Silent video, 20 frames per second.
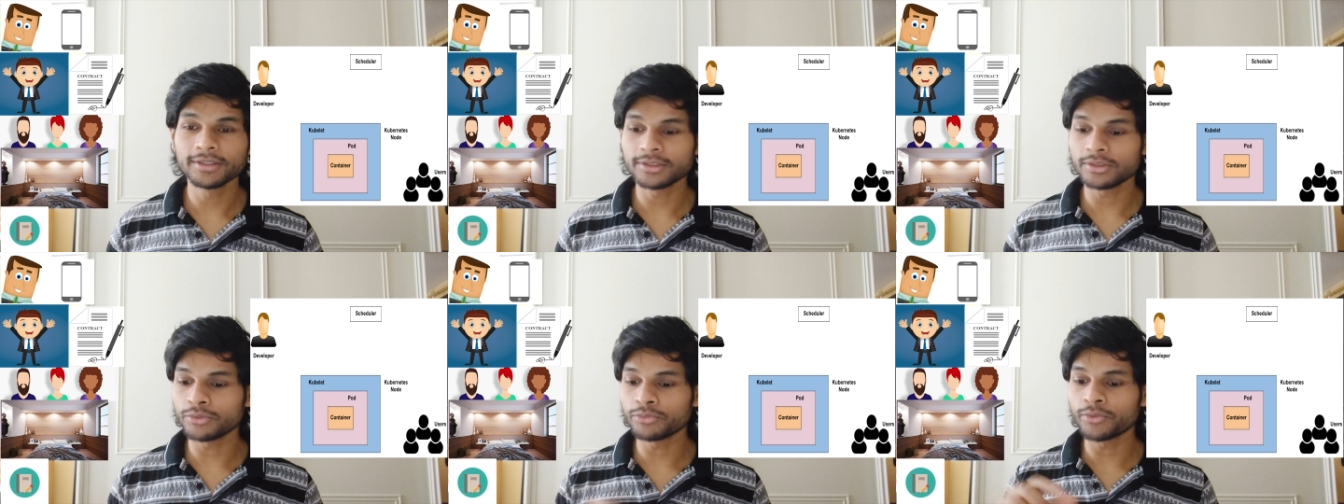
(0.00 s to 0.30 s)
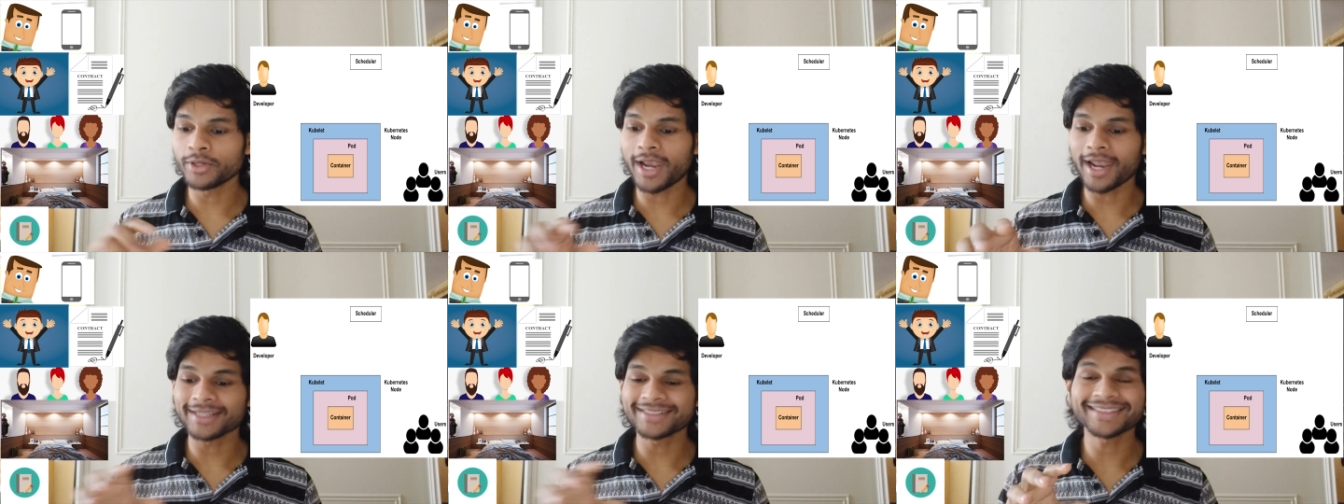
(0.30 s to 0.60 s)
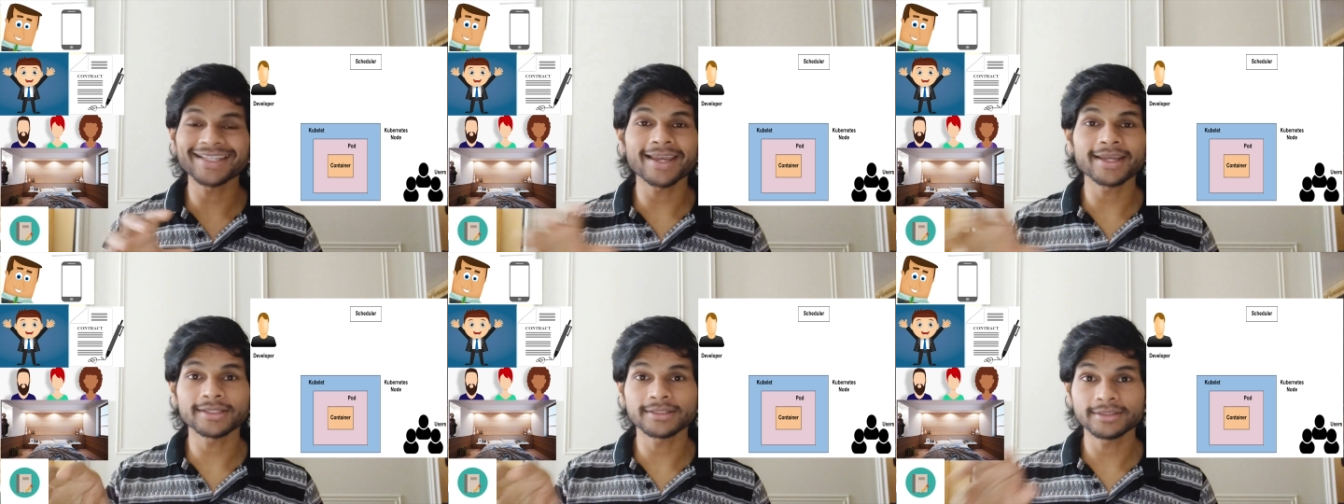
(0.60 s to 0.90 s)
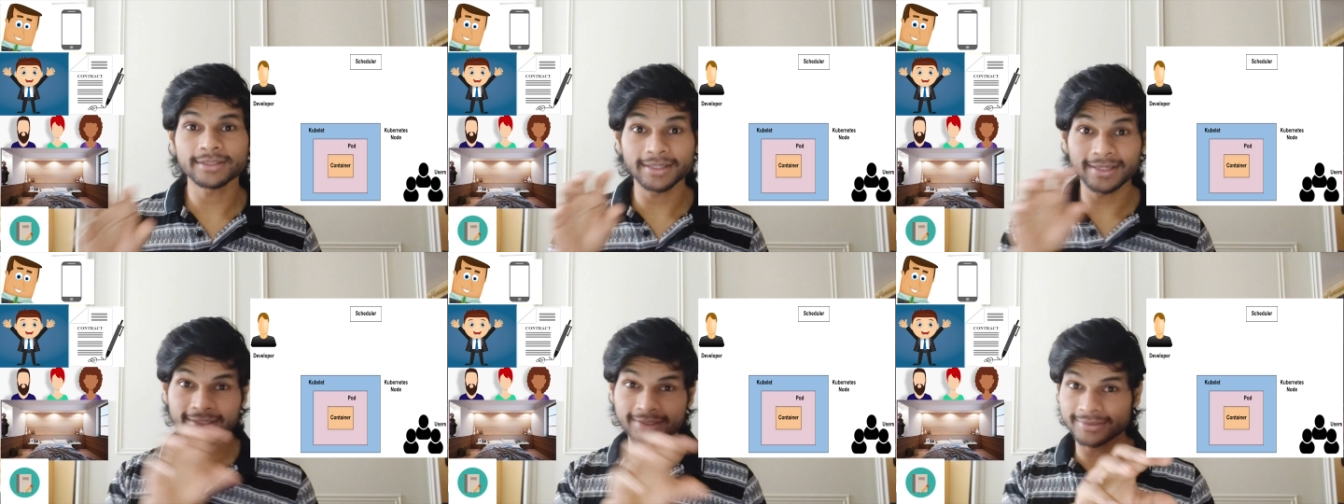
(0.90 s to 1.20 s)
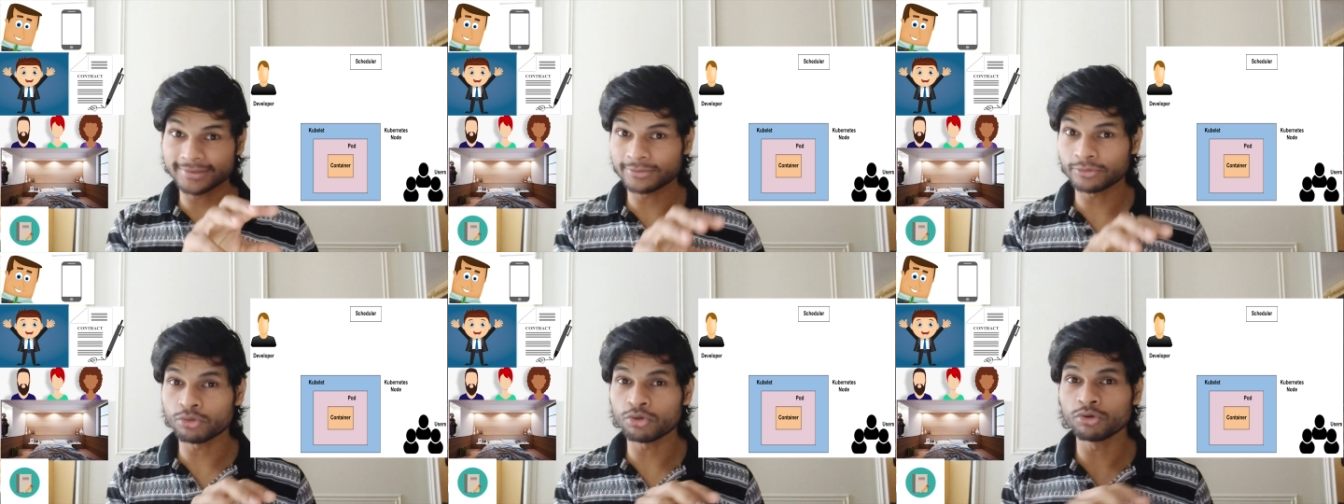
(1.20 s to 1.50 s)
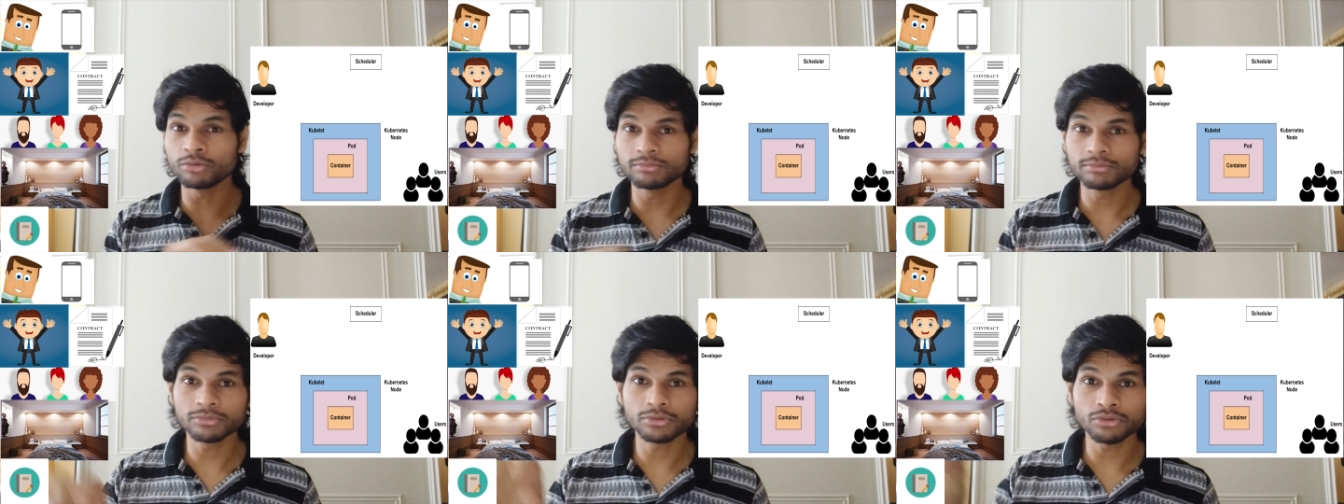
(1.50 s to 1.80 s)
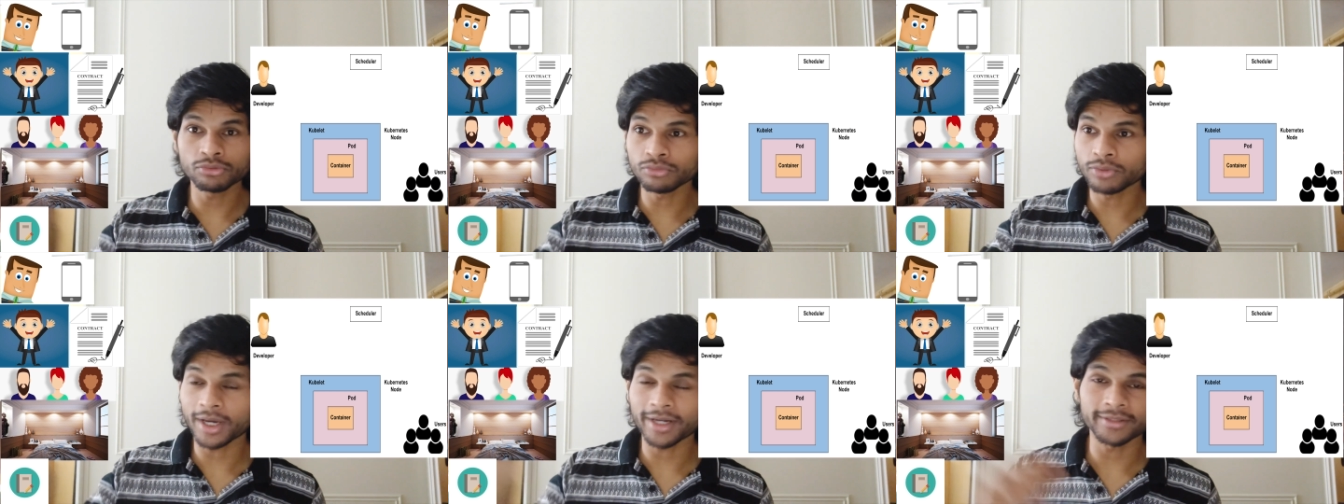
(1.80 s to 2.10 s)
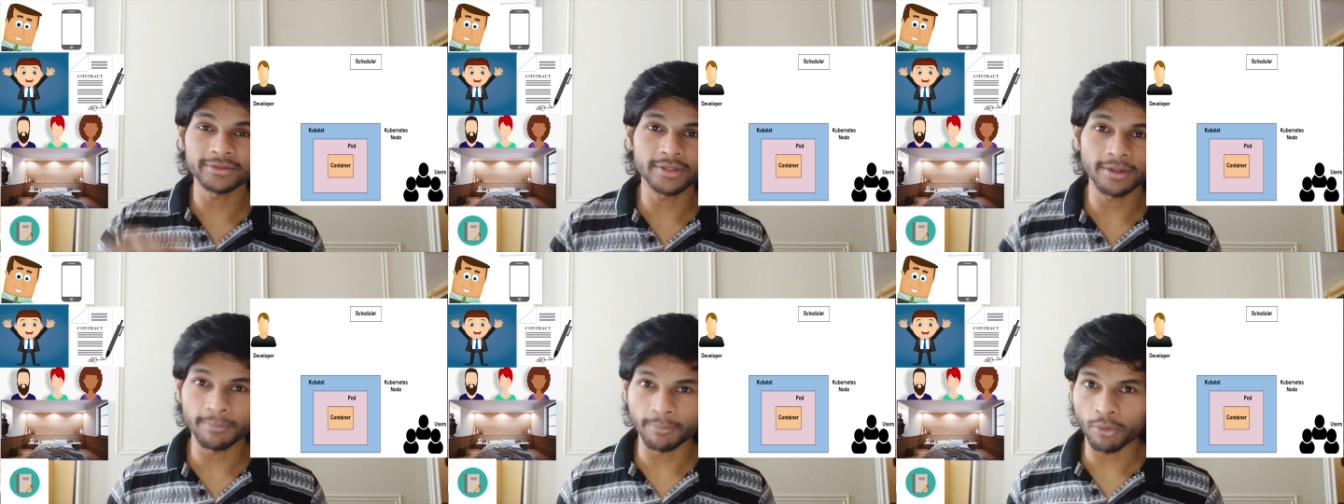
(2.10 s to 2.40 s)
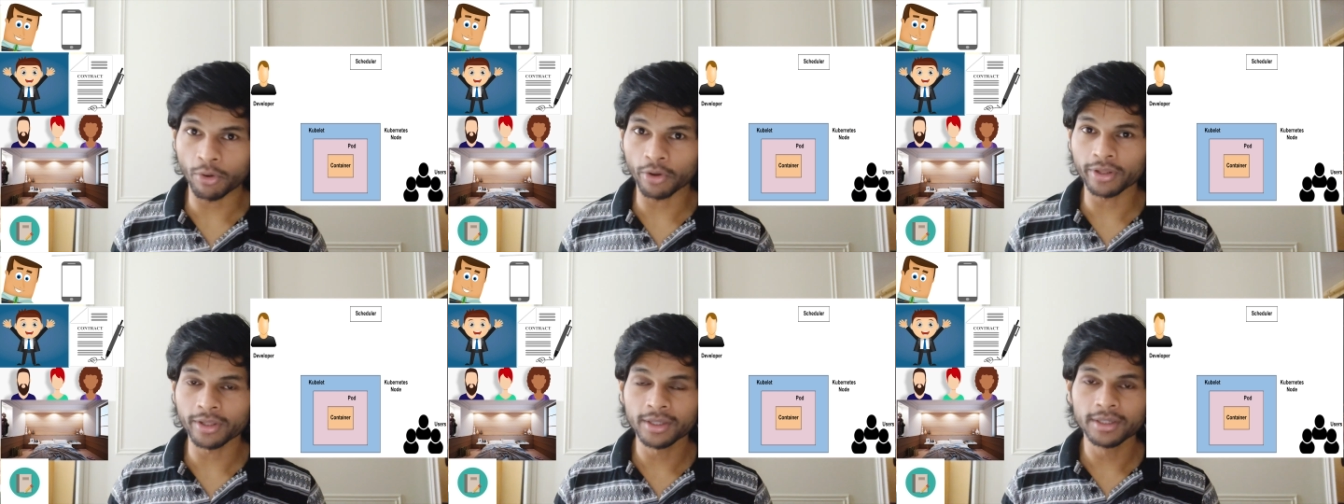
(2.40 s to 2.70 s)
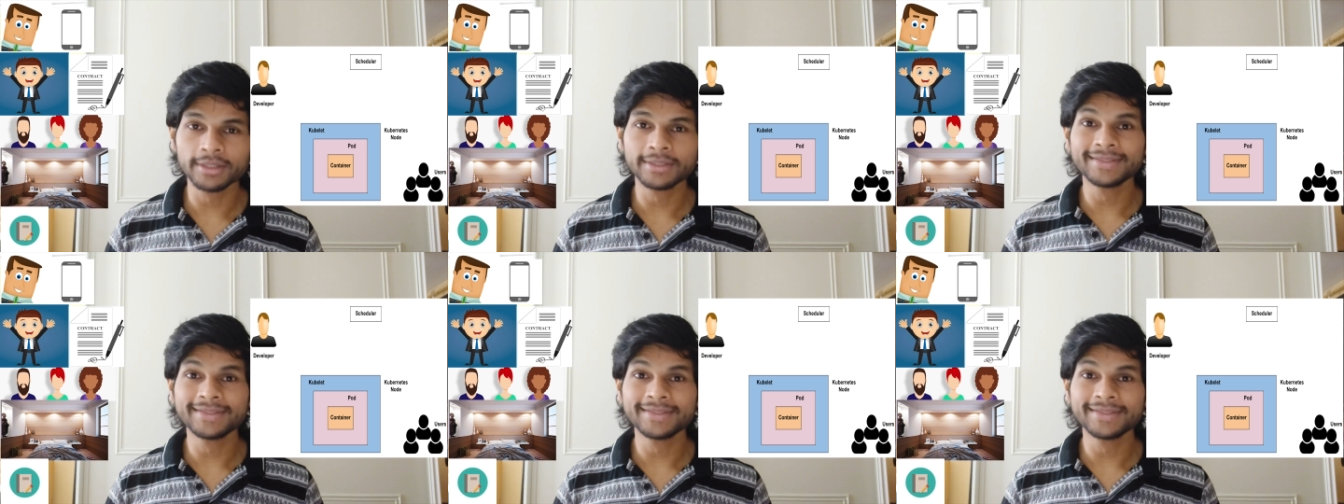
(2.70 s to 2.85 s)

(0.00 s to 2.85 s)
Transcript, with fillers: He will assign his room to another employee.